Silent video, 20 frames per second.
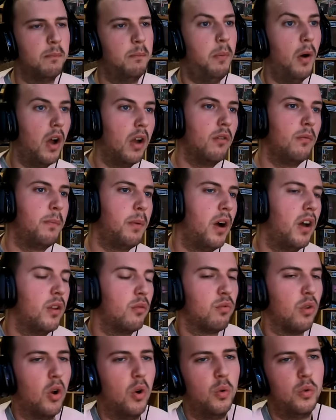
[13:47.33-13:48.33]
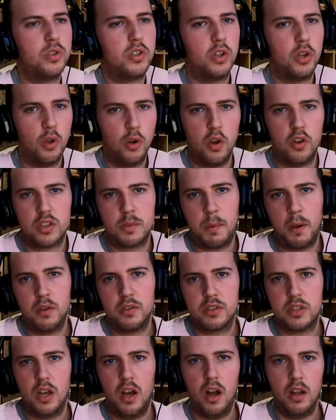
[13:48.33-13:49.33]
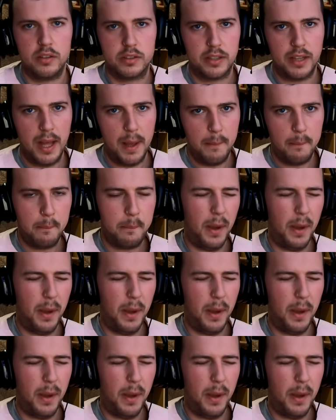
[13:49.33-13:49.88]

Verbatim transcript: By by the rules, you're not supposed to answer that.